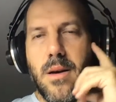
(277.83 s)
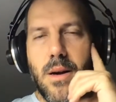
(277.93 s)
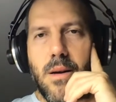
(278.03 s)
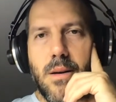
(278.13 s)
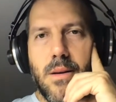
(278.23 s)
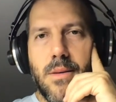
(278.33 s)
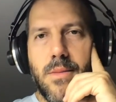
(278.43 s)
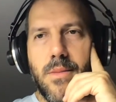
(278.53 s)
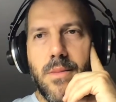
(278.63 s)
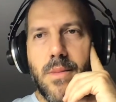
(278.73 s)
Uh,
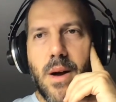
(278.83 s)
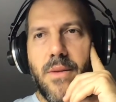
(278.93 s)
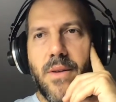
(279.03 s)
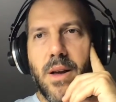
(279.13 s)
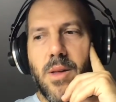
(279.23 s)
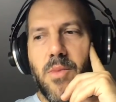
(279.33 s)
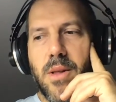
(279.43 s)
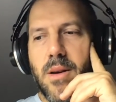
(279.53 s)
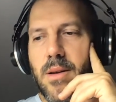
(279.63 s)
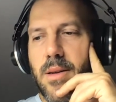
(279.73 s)
I think it's
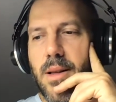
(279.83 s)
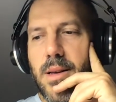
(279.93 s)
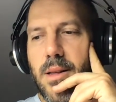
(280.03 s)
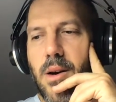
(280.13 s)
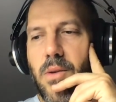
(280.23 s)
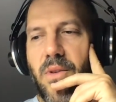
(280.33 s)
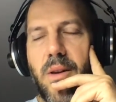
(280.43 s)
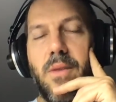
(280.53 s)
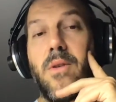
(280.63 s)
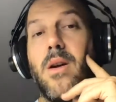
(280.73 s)
better I sell it now
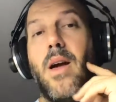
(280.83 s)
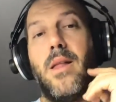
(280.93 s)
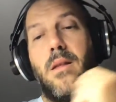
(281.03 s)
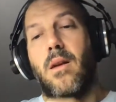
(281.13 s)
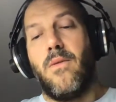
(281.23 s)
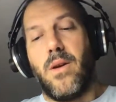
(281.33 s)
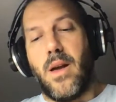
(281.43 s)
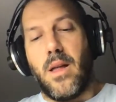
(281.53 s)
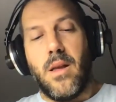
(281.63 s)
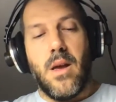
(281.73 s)
if I can. If I
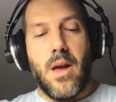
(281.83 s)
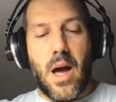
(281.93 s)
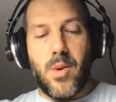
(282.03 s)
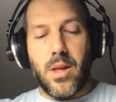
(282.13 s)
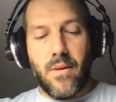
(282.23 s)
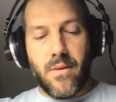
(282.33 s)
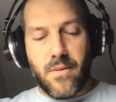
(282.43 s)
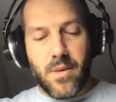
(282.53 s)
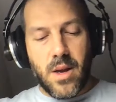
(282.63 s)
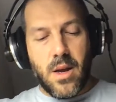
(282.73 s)
can, I mean,
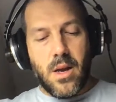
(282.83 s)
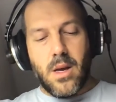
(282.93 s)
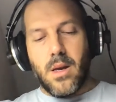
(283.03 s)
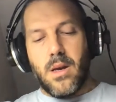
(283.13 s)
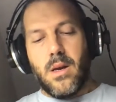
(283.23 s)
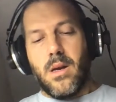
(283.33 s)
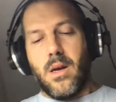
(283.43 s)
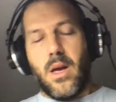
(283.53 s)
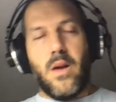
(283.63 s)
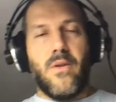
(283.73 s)

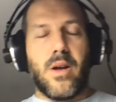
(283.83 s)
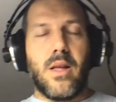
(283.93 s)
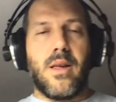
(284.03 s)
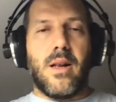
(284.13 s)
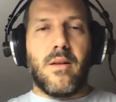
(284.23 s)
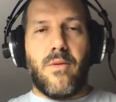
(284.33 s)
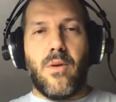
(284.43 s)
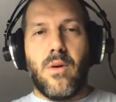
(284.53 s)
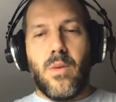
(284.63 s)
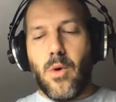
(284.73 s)
if I can sell it
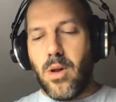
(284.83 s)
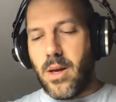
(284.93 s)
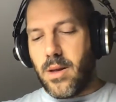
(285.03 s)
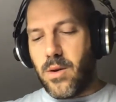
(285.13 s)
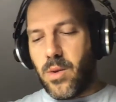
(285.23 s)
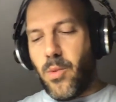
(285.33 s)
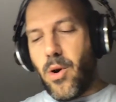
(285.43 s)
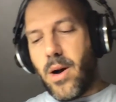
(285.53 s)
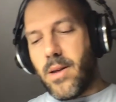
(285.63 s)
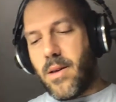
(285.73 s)
for more or less good
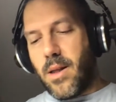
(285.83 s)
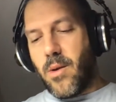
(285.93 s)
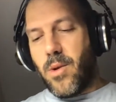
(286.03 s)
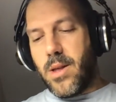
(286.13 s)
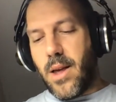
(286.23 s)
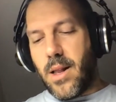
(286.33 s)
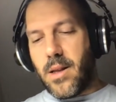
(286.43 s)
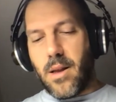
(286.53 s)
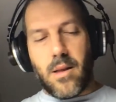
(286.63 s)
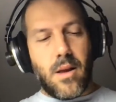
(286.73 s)
price, then I will sell
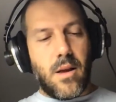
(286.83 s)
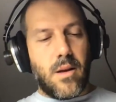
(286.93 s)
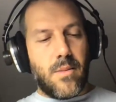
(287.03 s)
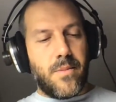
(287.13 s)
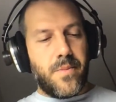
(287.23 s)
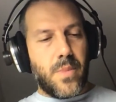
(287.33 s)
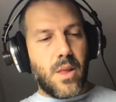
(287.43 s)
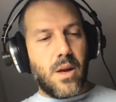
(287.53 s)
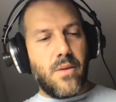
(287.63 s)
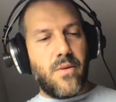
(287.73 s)
it. And
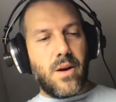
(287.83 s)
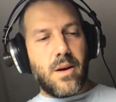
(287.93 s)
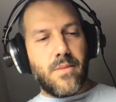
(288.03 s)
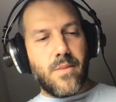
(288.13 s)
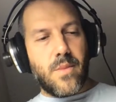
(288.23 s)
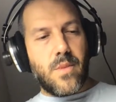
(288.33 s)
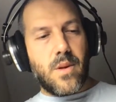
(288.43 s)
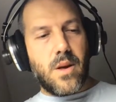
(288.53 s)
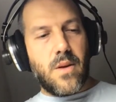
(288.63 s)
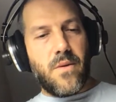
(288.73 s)
if I
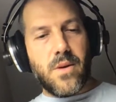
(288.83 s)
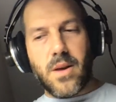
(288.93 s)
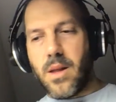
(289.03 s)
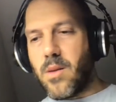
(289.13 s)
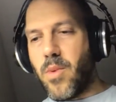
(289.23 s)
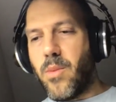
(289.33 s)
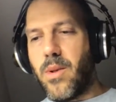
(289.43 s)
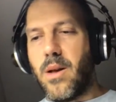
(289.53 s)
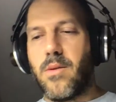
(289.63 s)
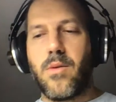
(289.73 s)
see that
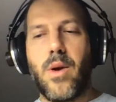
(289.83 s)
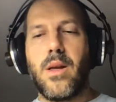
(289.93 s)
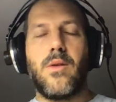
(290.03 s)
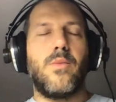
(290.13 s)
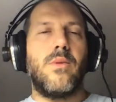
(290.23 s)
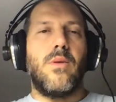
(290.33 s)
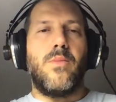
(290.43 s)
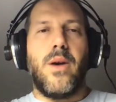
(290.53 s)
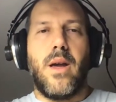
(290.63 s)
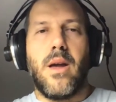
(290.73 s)
people are not ready to
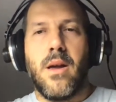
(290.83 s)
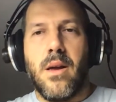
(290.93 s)
pay,